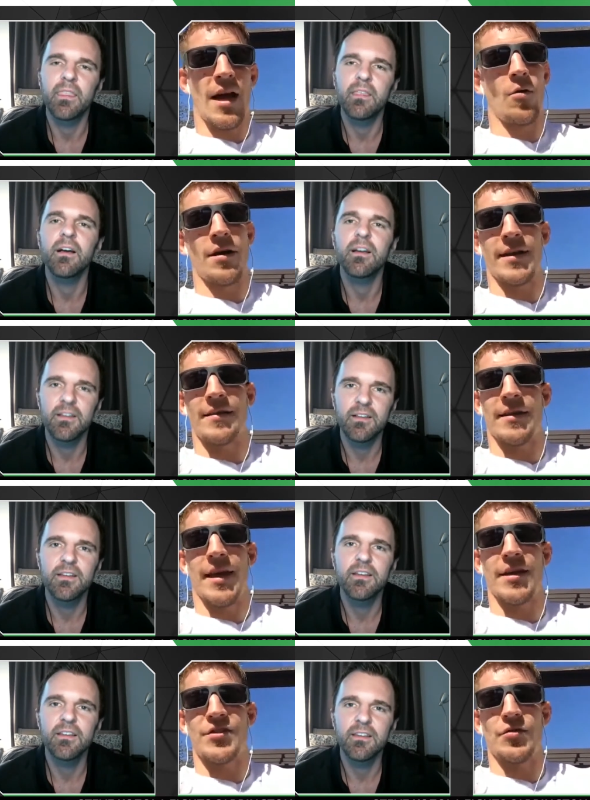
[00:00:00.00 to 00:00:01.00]
Speaker 1: I want to get in the
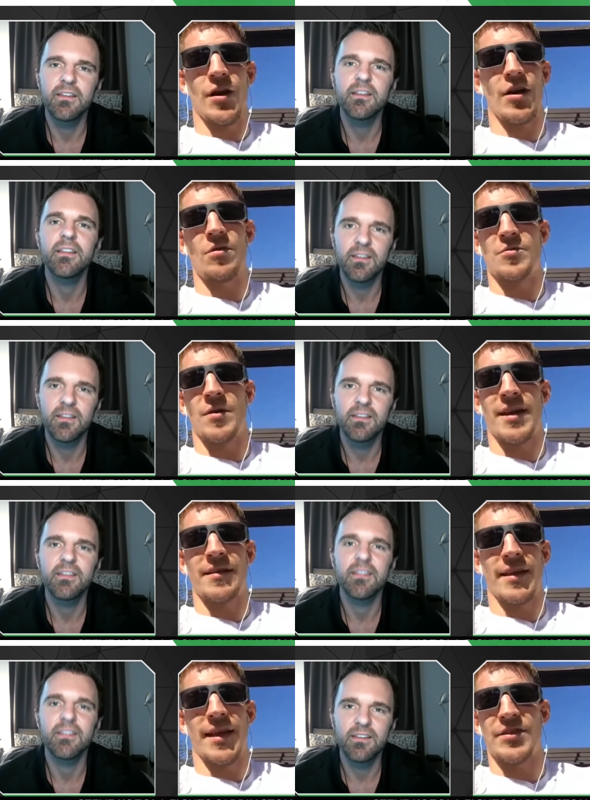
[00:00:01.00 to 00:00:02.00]
cage sooner. I always want to get in the